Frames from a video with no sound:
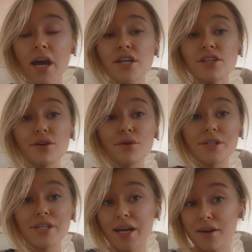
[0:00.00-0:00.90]
So
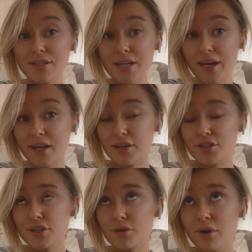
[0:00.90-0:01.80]
10 out of 10. I'm
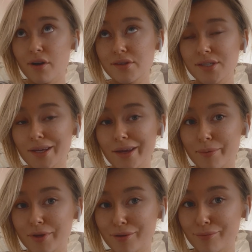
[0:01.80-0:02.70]
sure we're obviously
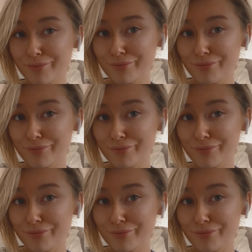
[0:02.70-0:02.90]
keeping them.